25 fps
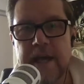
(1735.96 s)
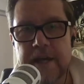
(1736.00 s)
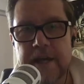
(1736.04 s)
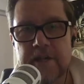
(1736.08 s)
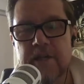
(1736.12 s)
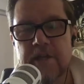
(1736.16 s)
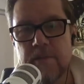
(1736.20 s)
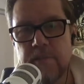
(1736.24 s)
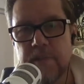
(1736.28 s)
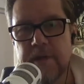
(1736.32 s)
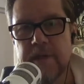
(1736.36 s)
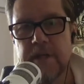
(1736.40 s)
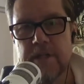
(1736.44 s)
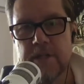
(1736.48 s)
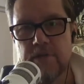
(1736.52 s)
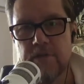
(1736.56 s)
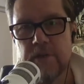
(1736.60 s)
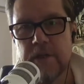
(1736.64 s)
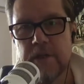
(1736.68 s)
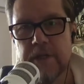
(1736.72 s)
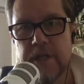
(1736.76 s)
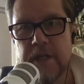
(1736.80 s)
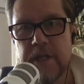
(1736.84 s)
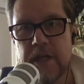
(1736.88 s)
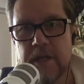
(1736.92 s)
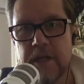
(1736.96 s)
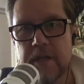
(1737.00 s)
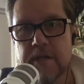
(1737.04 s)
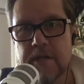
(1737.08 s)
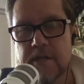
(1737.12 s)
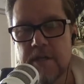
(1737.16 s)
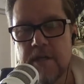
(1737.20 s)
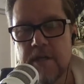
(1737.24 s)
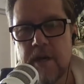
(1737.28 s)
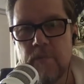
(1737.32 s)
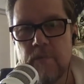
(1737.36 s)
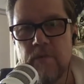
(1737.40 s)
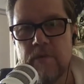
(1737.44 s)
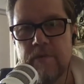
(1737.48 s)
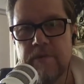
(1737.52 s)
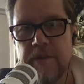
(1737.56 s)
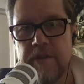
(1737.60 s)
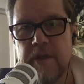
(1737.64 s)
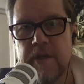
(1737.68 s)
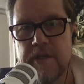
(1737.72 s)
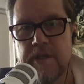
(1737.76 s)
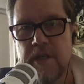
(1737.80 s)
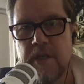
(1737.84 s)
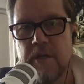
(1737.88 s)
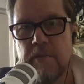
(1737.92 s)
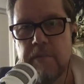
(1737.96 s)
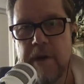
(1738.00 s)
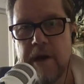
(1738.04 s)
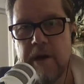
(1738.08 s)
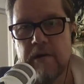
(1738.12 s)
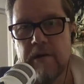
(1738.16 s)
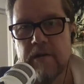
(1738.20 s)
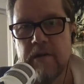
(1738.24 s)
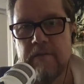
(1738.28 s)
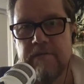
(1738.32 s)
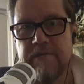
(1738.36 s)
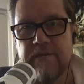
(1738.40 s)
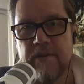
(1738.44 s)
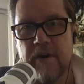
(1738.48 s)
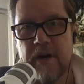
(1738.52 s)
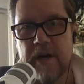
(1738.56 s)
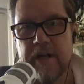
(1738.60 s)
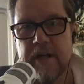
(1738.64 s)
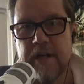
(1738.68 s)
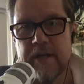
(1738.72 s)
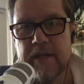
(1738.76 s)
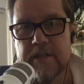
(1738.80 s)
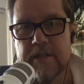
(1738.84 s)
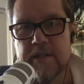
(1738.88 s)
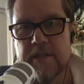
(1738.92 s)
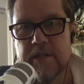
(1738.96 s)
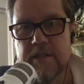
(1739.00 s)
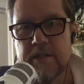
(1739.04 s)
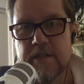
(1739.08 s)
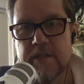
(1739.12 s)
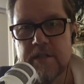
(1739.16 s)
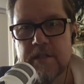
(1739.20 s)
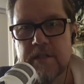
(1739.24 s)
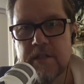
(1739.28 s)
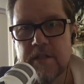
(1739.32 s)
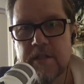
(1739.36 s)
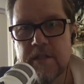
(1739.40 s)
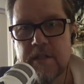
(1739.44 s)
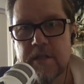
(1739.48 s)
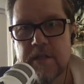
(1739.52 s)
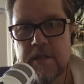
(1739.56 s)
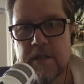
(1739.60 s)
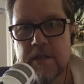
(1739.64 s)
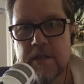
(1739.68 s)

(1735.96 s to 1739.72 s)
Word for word: must actually be a trillionaire because the number of things he apparently finances. I